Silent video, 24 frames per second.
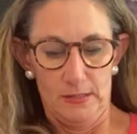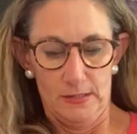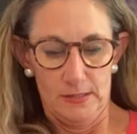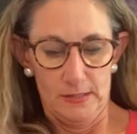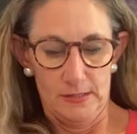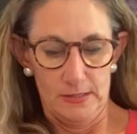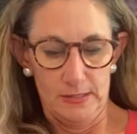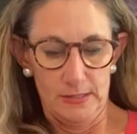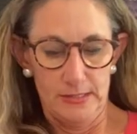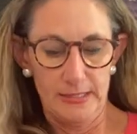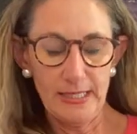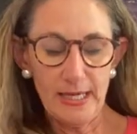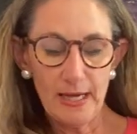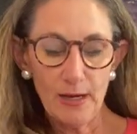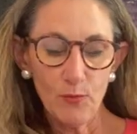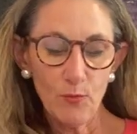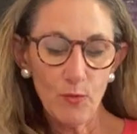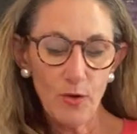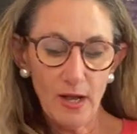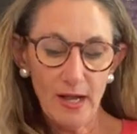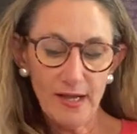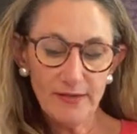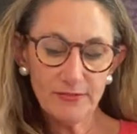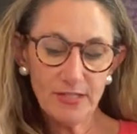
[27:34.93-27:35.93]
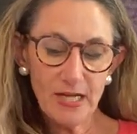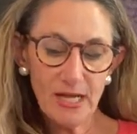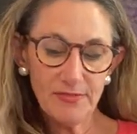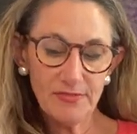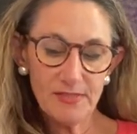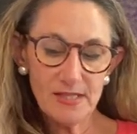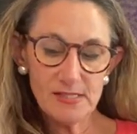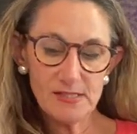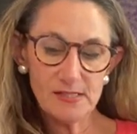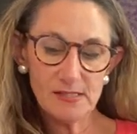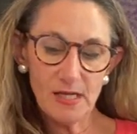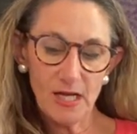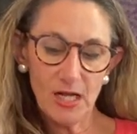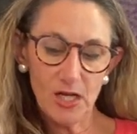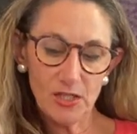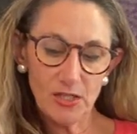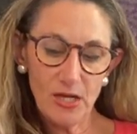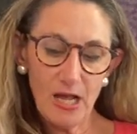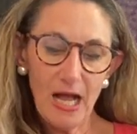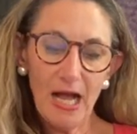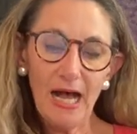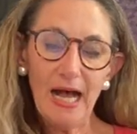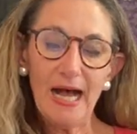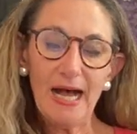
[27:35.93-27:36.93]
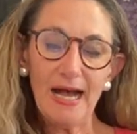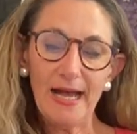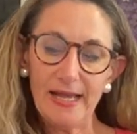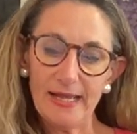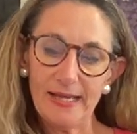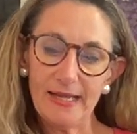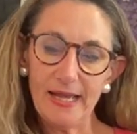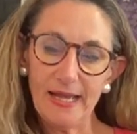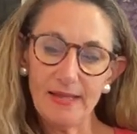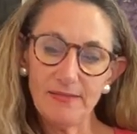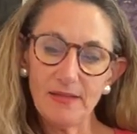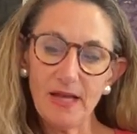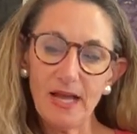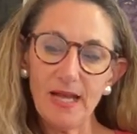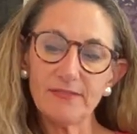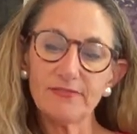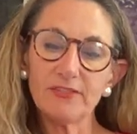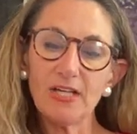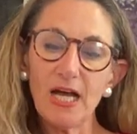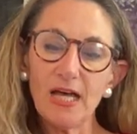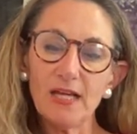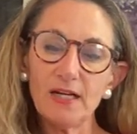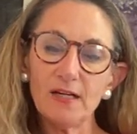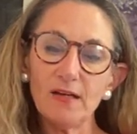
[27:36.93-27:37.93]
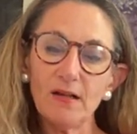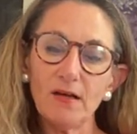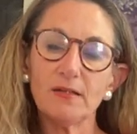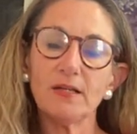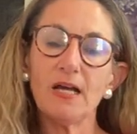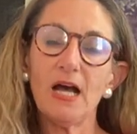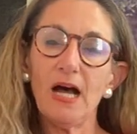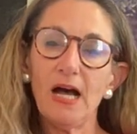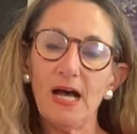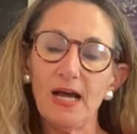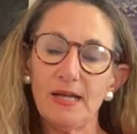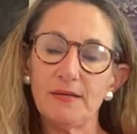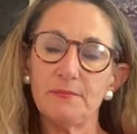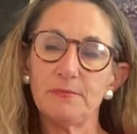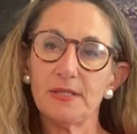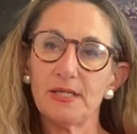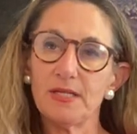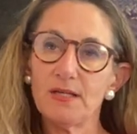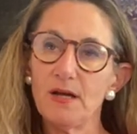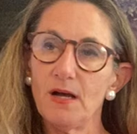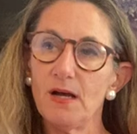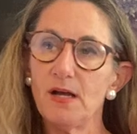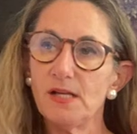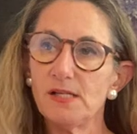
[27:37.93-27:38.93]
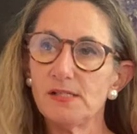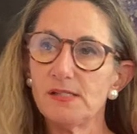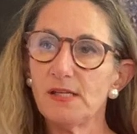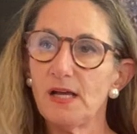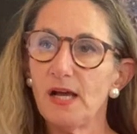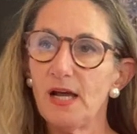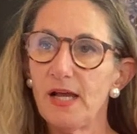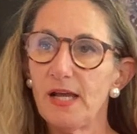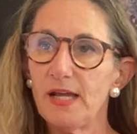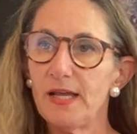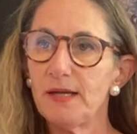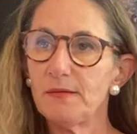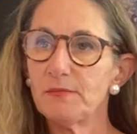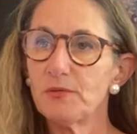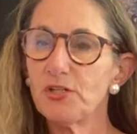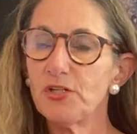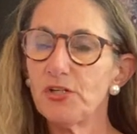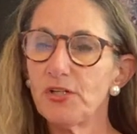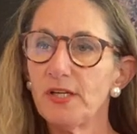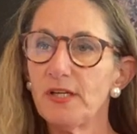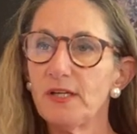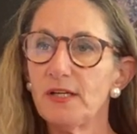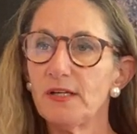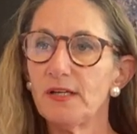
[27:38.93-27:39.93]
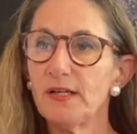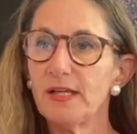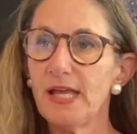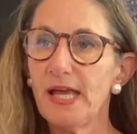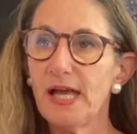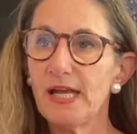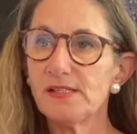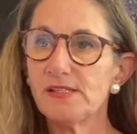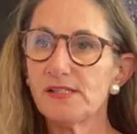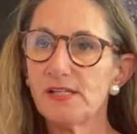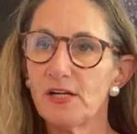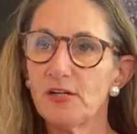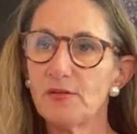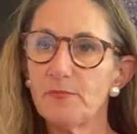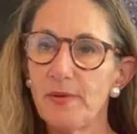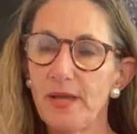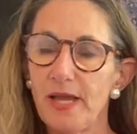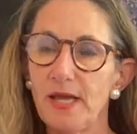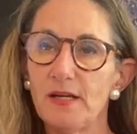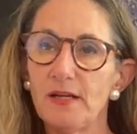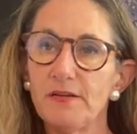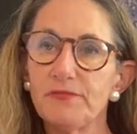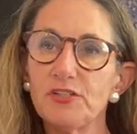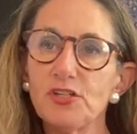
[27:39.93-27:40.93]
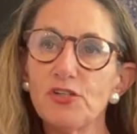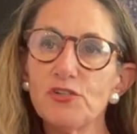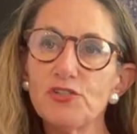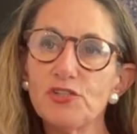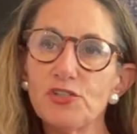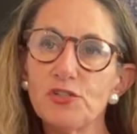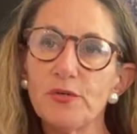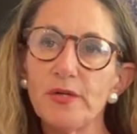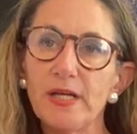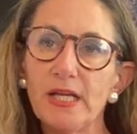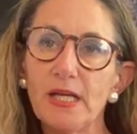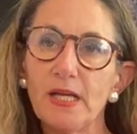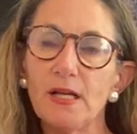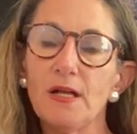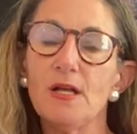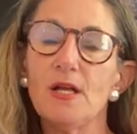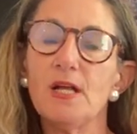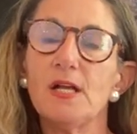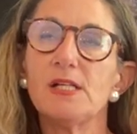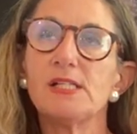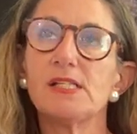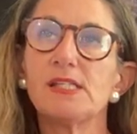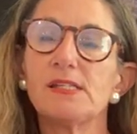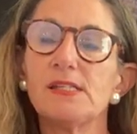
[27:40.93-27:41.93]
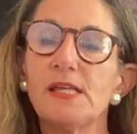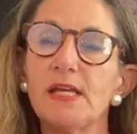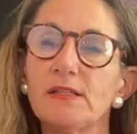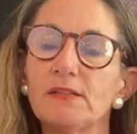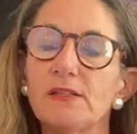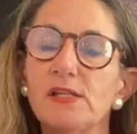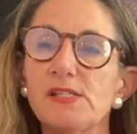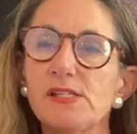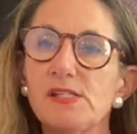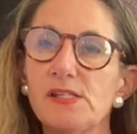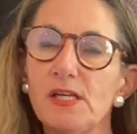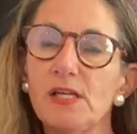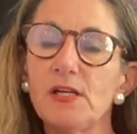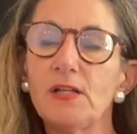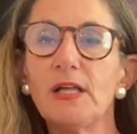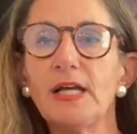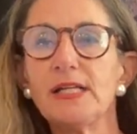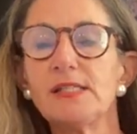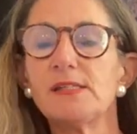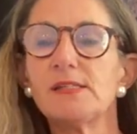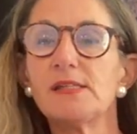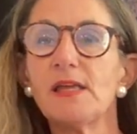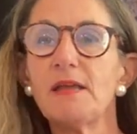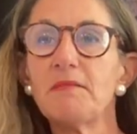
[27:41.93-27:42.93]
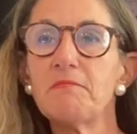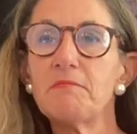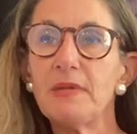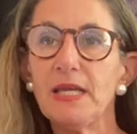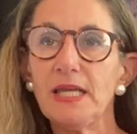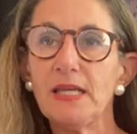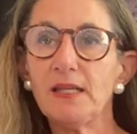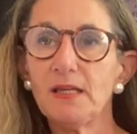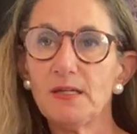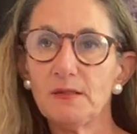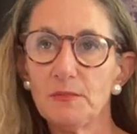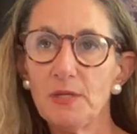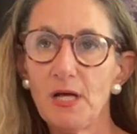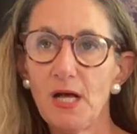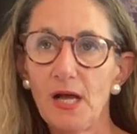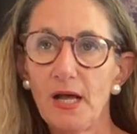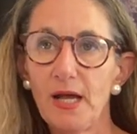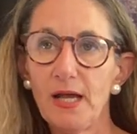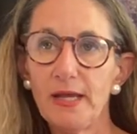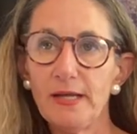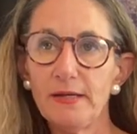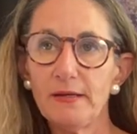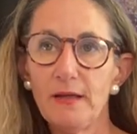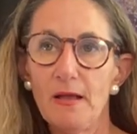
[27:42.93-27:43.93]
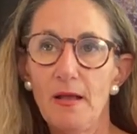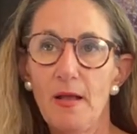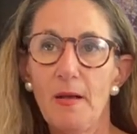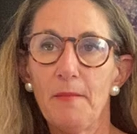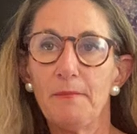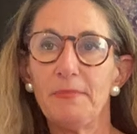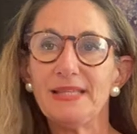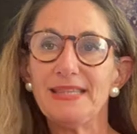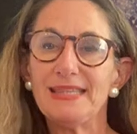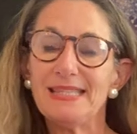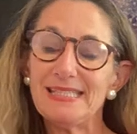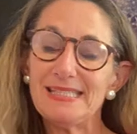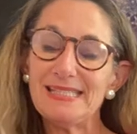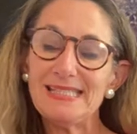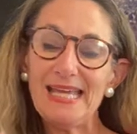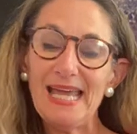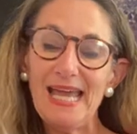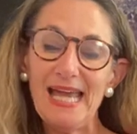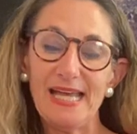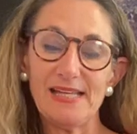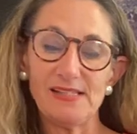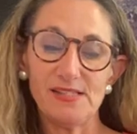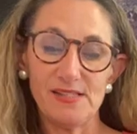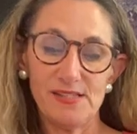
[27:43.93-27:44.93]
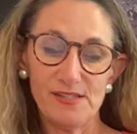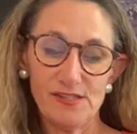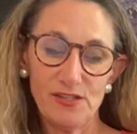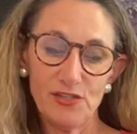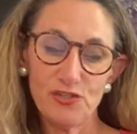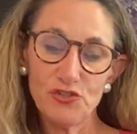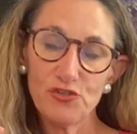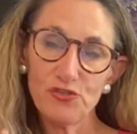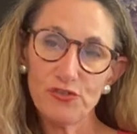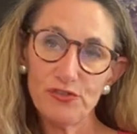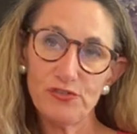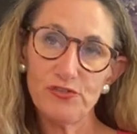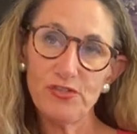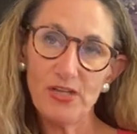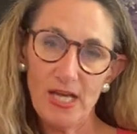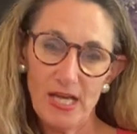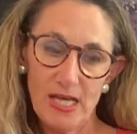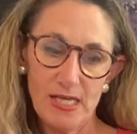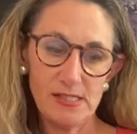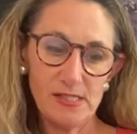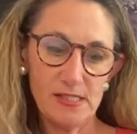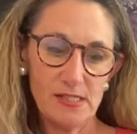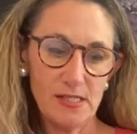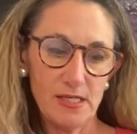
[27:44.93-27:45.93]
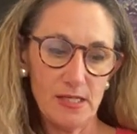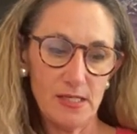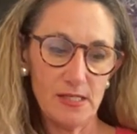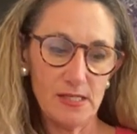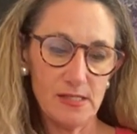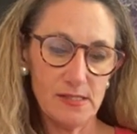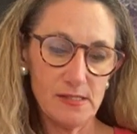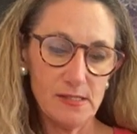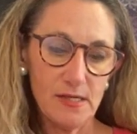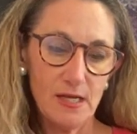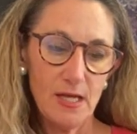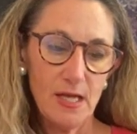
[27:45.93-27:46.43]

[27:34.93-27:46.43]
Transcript: stove? Yeah, well, I've got this on high, and I've got it on high because I am cooking in a cast iron pan. If you're doing stainless steel, I'd say medium high. But the test, the true test is